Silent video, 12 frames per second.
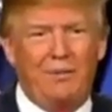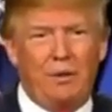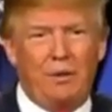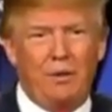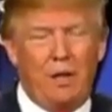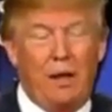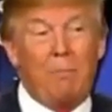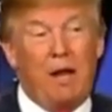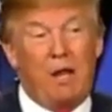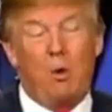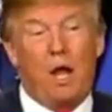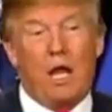And by the
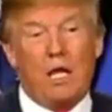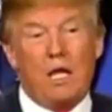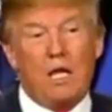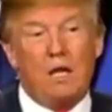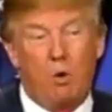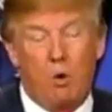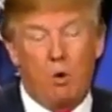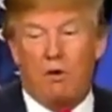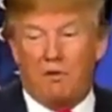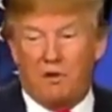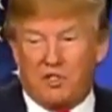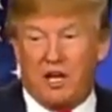way, if it weren't for
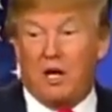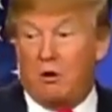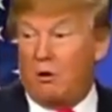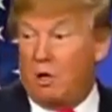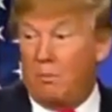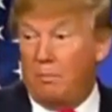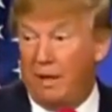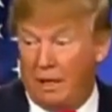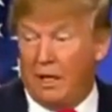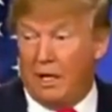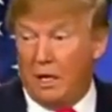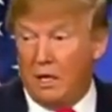Sarah
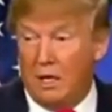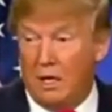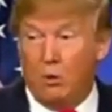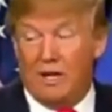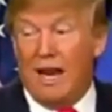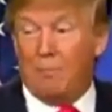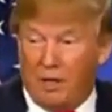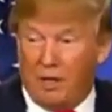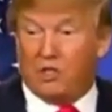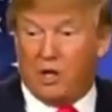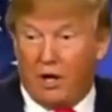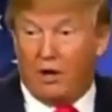Palin, he would not be a
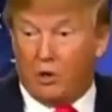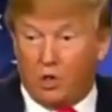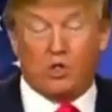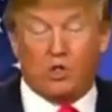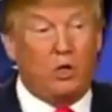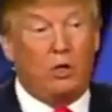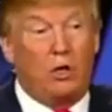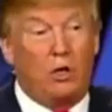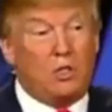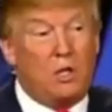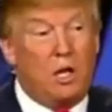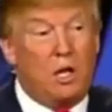senator, just so you
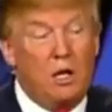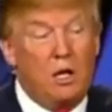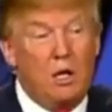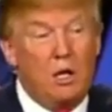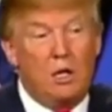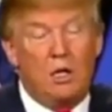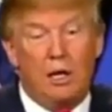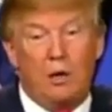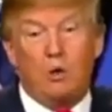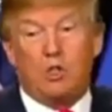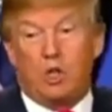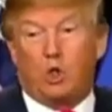understand. He
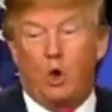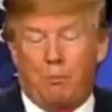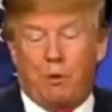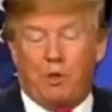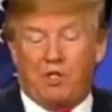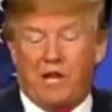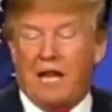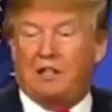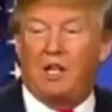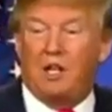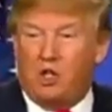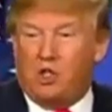was at 2%, and
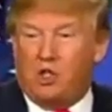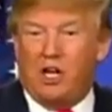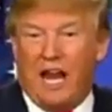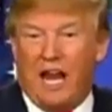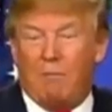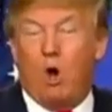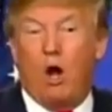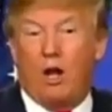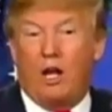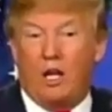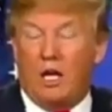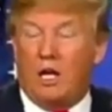then she came on,
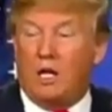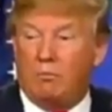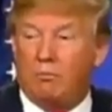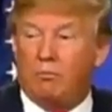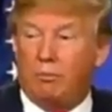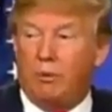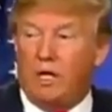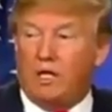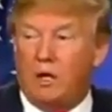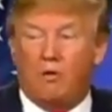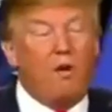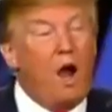and he did
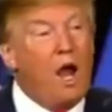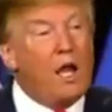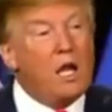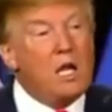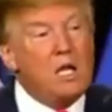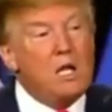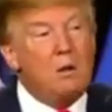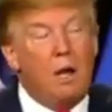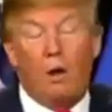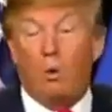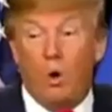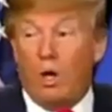fine.
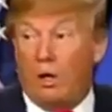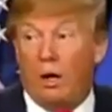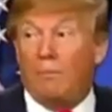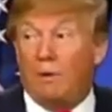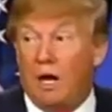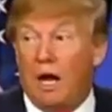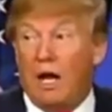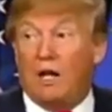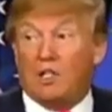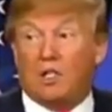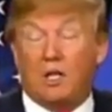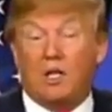
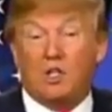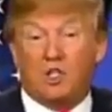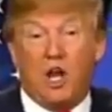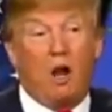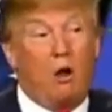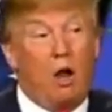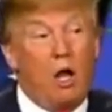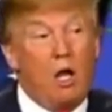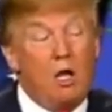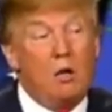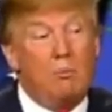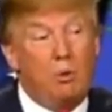Honestly, Sarah
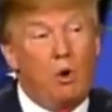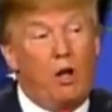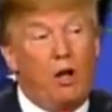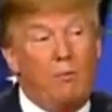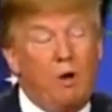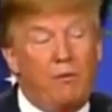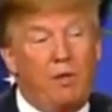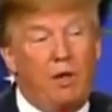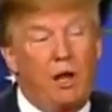brought him over the line.